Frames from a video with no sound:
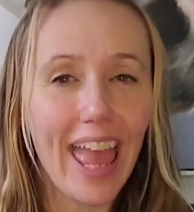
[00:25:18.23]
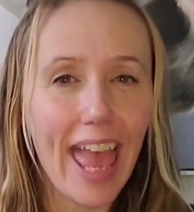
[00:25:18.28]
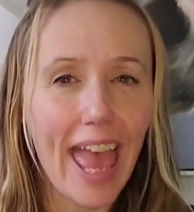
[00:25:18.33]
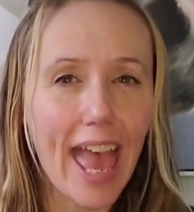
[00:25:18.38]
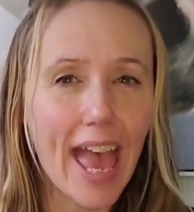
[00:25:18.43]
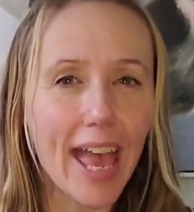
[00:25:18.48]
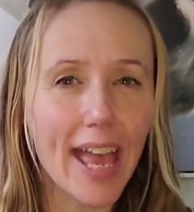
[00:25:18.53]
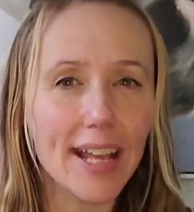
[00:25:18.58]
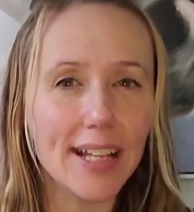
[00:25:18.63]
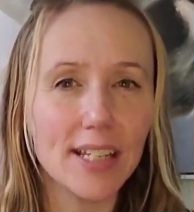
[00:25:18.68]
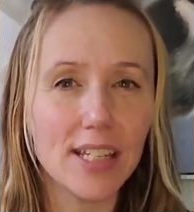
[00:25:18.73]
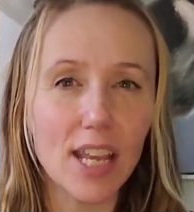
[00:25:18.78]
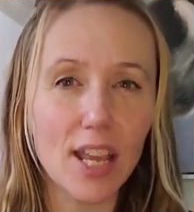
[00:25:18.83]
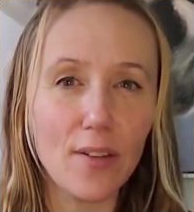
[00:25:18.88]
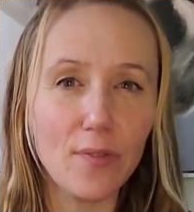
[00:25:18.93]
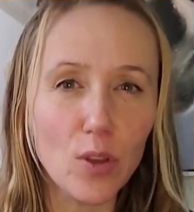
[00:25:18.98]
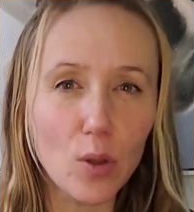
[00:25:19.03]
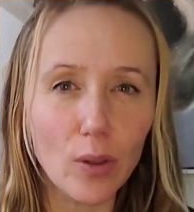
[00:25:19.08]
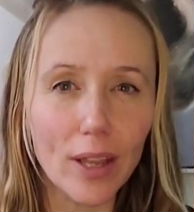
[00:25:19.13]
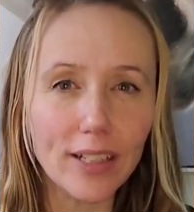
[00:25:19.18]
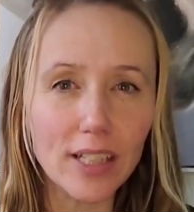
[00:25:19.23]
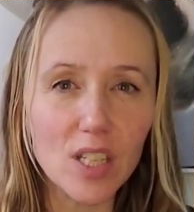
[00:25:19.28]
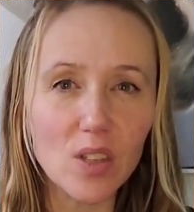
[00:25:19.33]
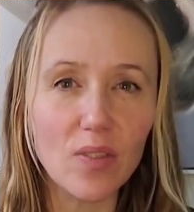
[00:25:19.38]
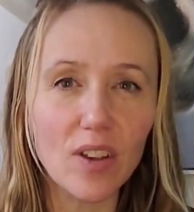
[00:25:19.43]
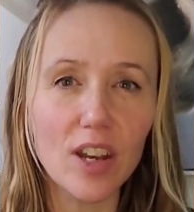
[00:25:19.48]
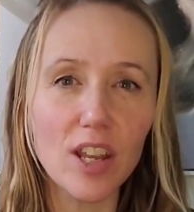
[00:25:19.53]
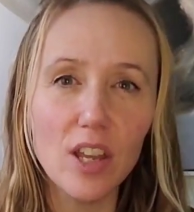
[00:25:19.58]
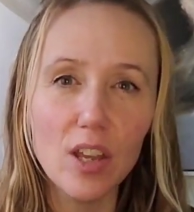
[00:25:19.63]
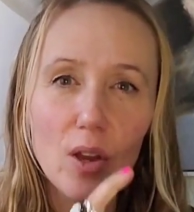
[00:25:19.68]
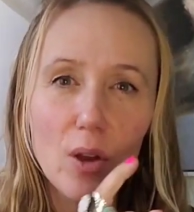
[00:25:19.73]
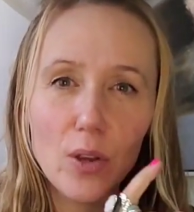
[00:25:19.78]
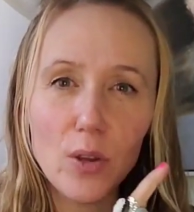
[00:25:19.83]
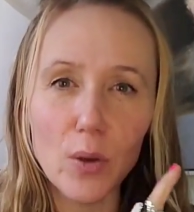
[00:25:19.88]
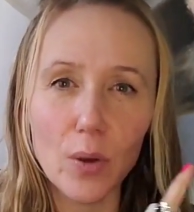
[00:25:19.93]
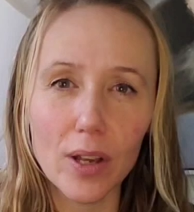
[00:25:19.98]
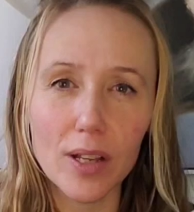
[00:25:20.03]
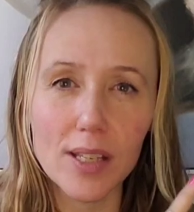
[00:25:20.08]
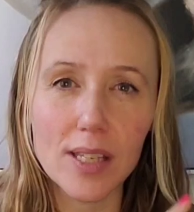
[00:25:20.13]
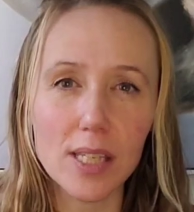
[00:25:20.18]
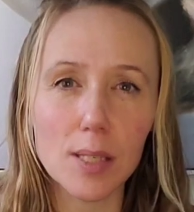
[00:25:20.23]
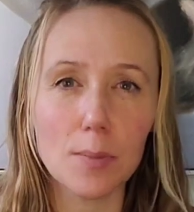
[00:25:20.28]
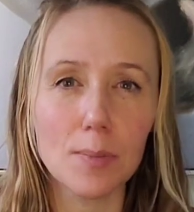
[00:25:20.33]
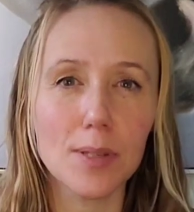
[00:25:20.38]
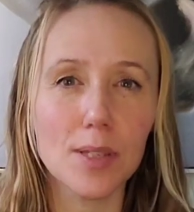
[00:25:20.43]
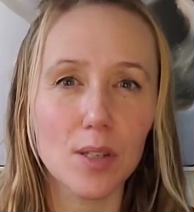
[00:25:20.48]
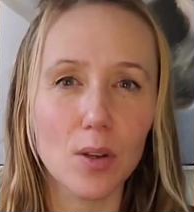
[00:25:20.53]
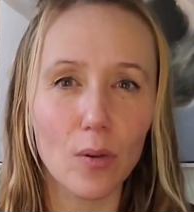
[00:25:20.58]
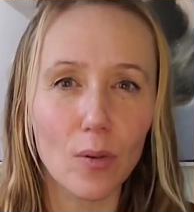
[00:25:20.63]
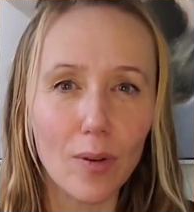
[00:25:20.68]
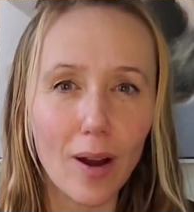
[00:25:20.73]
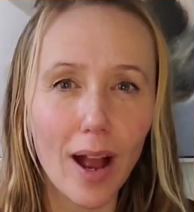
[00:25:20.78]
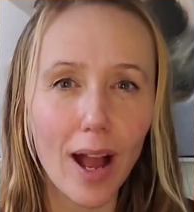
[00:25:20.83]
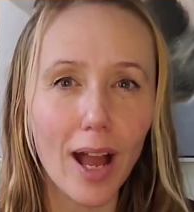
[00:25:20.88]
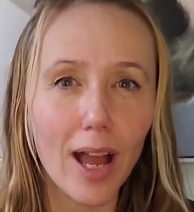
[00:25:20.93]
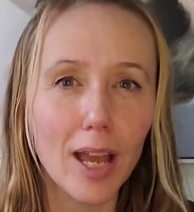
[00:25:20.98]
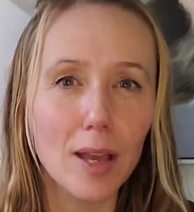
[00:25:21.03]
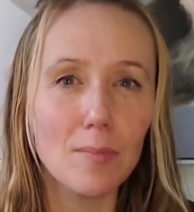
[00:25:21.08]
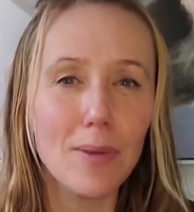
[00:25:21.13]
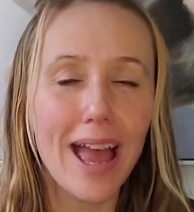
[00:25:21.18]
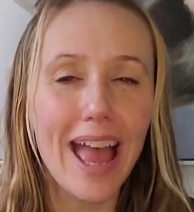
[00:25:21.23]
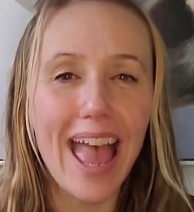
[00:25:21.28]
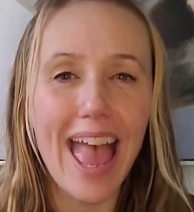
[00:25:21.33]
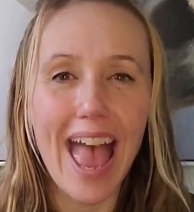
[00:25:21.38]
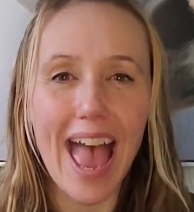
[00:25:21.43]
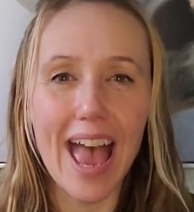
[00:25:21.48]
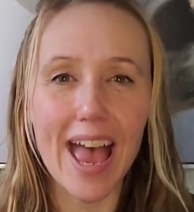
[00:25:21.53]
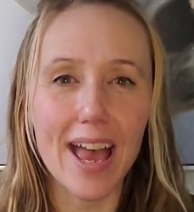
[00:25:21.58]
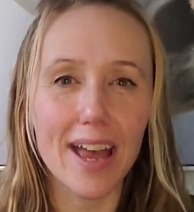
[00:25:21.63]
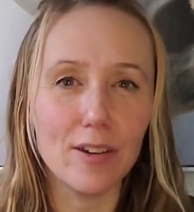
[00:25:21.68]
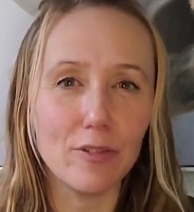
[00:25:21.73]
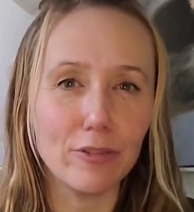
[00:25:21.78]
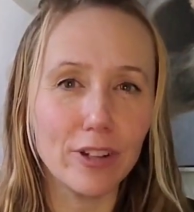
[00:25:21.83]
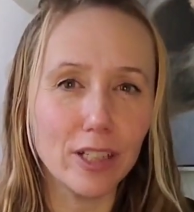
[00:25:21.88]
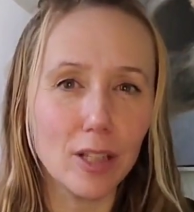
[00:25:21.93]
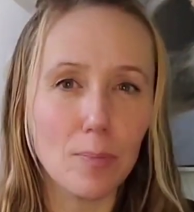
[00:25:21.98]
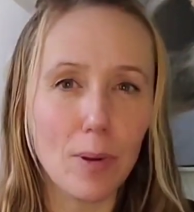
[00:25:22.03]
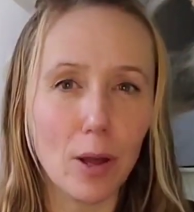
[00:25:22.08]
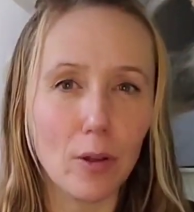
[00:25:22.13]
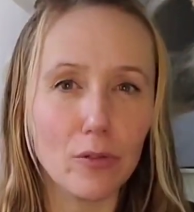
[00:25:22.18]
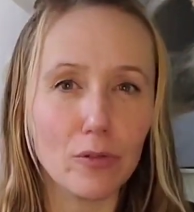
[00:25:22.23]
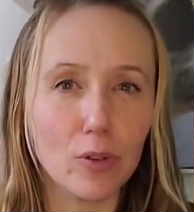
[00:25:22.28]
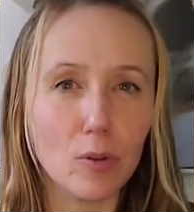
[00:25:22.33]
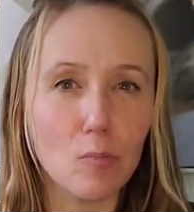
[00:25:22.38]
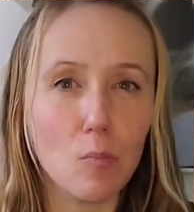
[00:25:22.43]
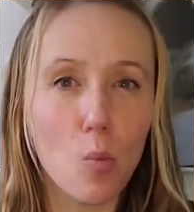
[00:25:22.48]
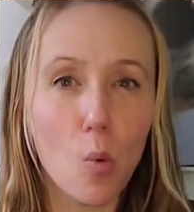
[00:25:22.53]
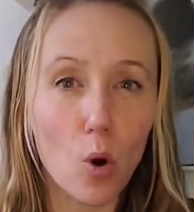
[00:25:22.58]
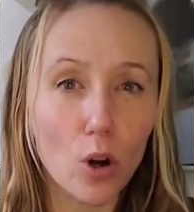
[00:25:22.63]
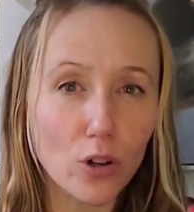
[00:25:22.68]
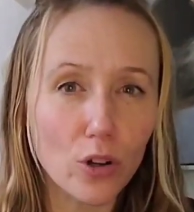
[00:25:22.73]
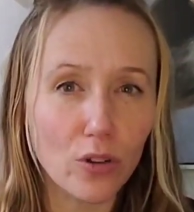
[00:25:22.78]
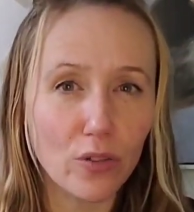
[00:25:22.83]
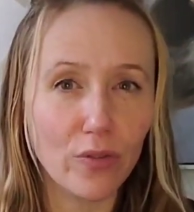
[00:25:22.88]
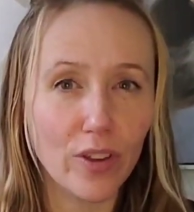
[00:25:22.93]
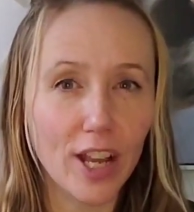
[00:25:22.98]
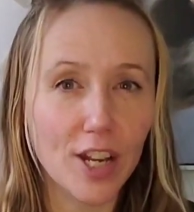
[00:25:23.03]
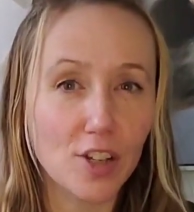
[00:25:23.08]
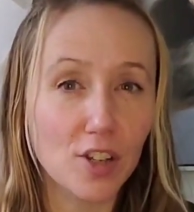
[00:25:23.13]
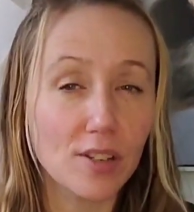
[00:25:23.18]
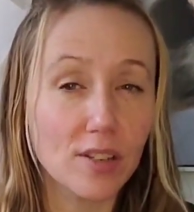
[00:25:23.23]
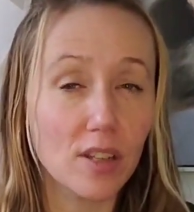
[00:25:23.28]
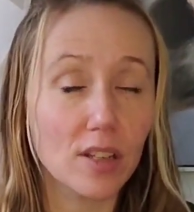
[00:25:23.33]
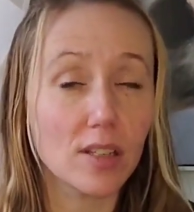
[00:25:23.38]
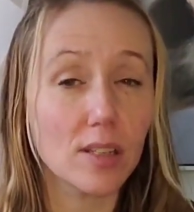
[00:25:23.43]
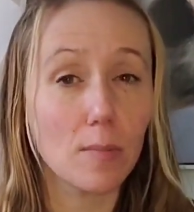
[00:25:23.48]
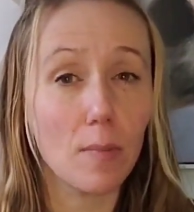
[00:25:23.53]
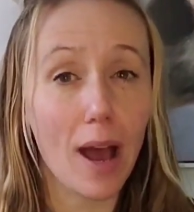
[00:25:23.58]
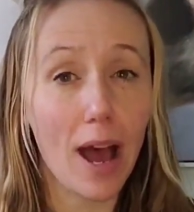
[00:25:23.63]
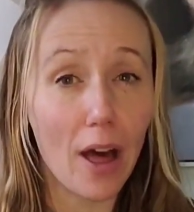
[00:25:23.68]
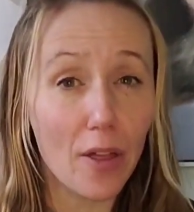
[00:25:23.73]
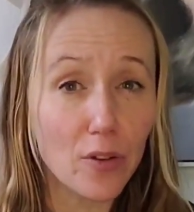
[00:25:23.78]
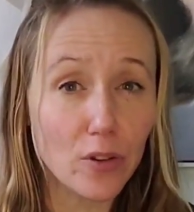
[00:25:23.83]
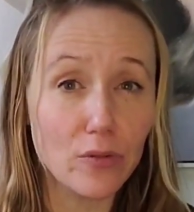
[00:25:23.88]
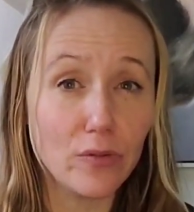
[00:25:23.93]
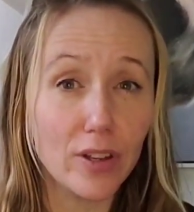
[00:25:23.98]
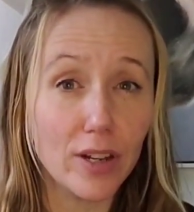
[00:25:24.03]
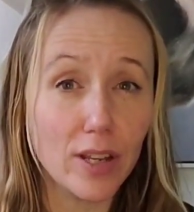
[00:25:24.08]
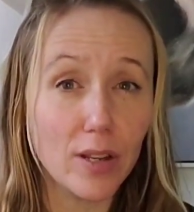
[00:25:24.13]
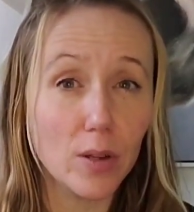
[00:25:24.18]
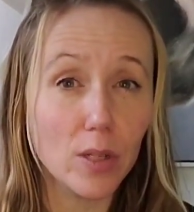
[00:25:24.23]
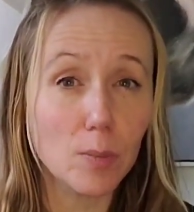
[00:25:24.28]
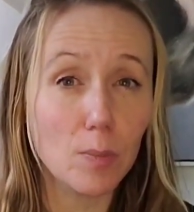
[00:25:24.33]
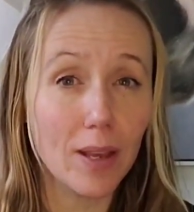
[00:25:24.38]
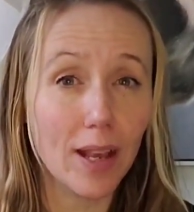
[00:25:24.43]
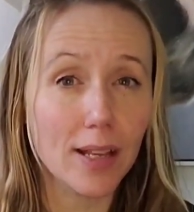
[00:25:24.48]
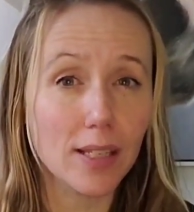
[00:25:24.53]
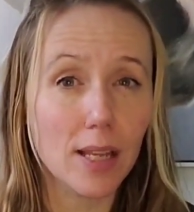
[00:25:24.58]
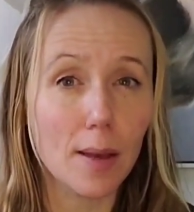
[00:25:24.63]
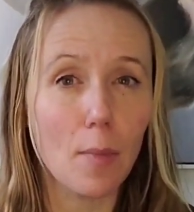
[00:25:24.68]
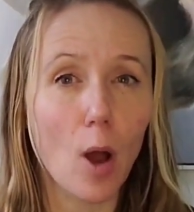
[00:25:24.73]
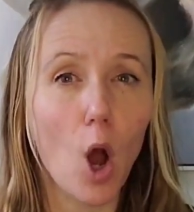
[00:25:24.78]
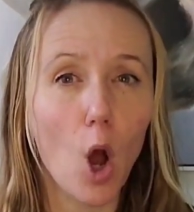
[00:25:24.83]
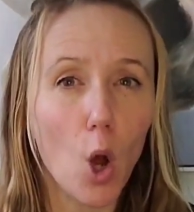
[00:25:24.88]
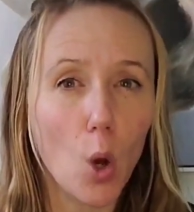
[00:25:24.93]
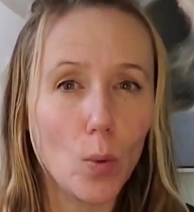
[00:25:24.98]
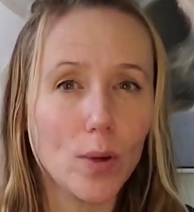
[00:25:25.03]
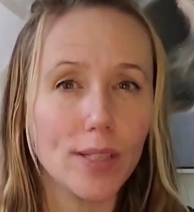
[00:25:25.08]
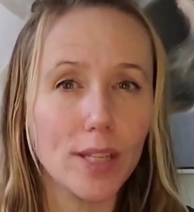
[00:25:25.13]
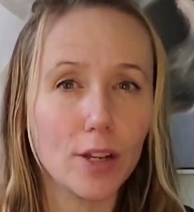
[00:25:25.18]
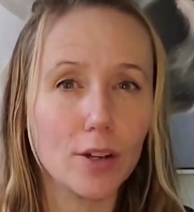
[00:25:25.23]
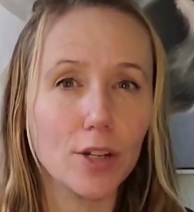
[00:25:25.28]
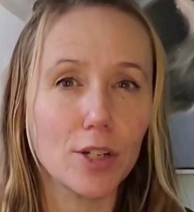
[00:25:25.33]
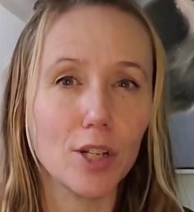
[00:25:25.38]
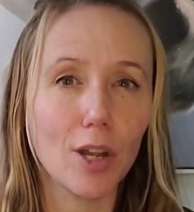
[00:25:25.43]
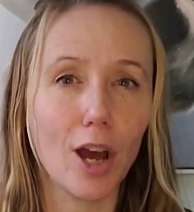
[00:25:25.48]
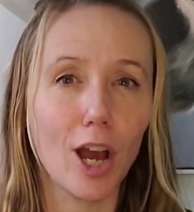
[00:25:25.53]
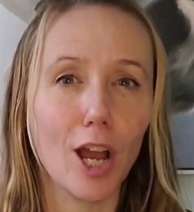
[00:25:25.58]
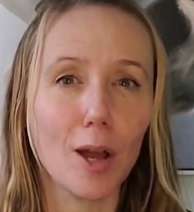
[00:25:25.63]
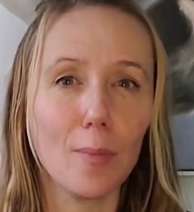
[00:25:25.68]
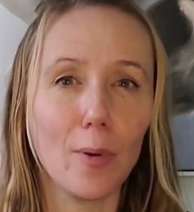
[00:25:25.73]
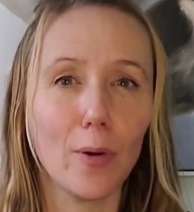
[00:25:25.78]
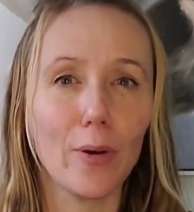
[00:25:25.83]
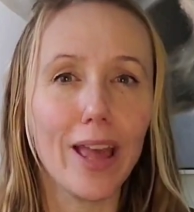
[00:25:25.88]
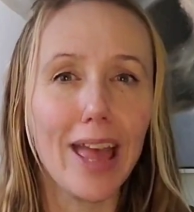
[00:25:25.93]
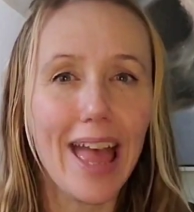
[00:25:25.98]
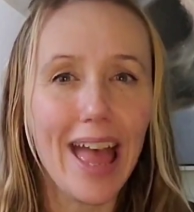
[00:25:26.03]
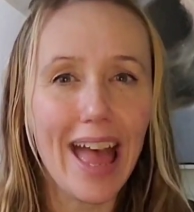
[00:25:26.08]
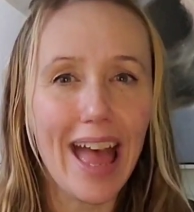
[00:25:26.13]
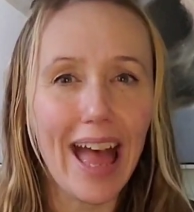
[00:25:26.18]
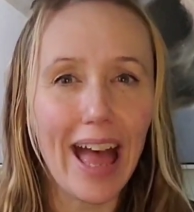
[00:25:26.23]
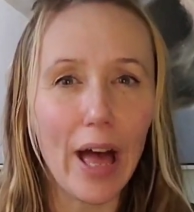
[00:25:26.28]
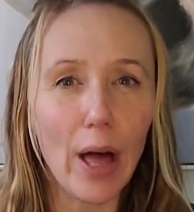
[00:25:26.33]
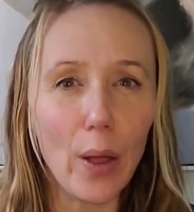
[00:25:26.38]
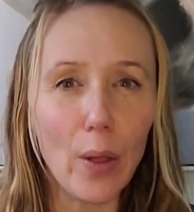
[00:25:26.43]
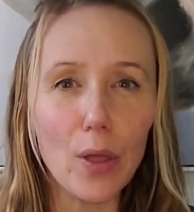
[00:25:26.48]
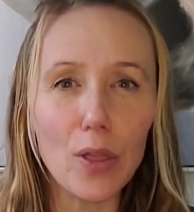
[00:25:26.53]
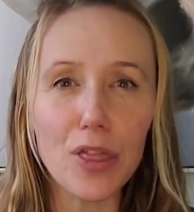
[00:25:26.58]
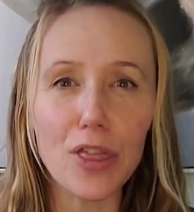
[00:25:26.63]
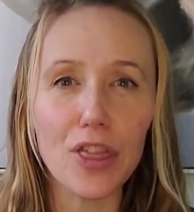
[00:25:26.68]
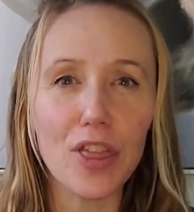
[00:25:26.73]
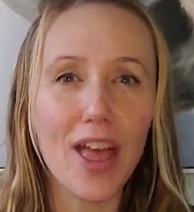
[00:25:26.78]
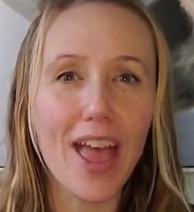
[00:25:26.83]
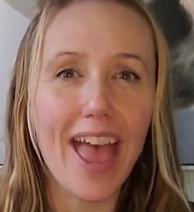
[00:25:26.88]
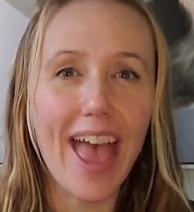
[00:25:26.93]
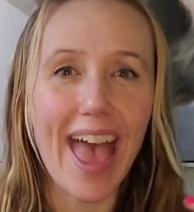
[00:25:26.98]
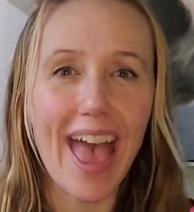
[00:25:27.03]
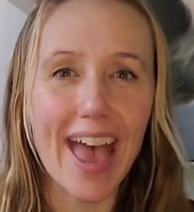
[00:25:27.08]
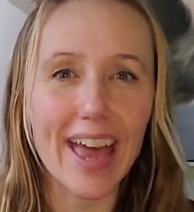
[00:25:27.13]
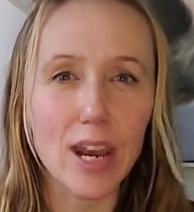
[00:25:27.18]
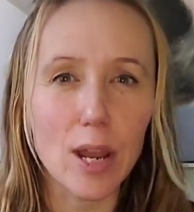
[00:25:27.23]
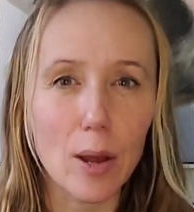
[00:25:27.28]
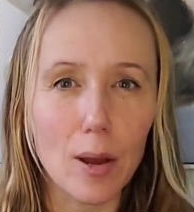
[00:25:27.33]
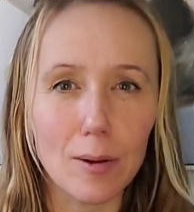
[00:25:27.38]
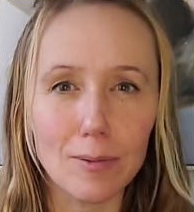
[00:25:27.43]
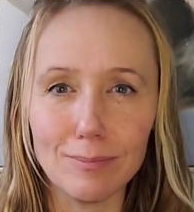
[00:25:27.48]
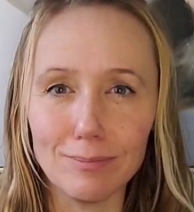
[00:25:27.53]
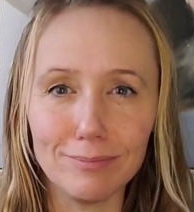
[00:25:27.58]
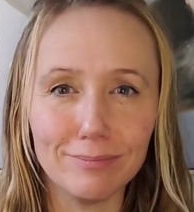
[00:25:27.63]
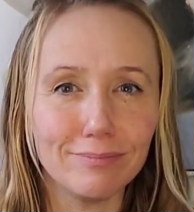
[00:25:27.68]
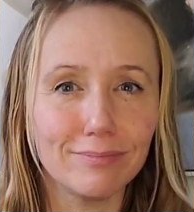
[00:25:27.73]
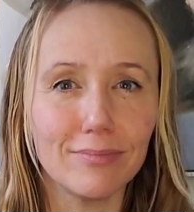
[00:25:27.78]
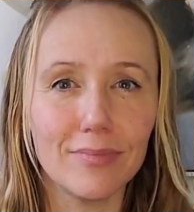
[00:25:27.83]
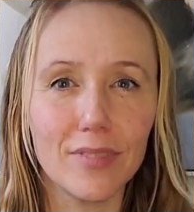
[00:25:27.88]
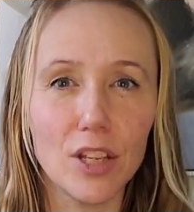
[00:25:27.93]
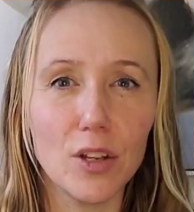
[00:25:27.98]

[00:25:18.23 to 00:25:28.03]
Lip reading: And if you like this video, you can subscribe and ring the bell for more notifications on some other videos, because I'm always here to talk about health and